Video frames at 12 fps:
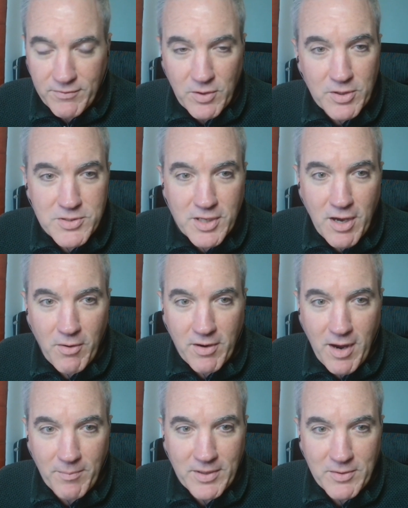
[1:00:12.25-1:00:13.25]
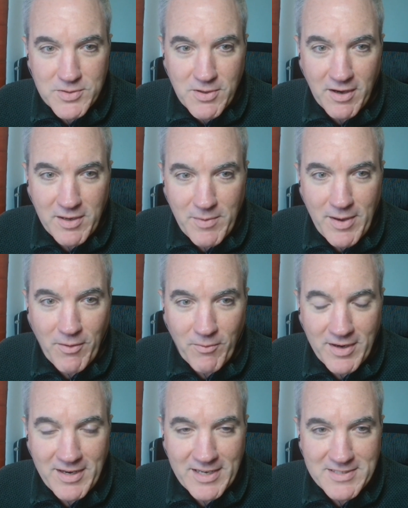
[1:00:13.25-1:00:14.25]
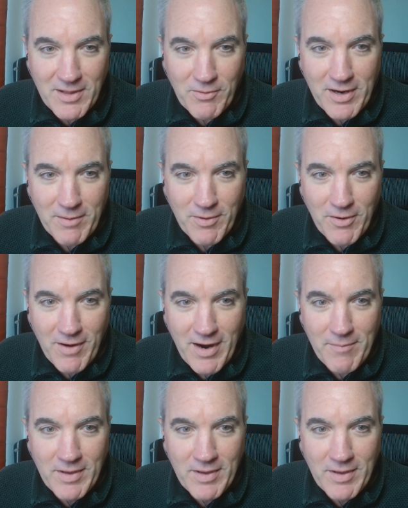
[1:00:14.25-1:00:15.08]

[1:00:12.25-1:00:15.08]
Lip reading: few years ago, a company was talking to me about running an accelerator program.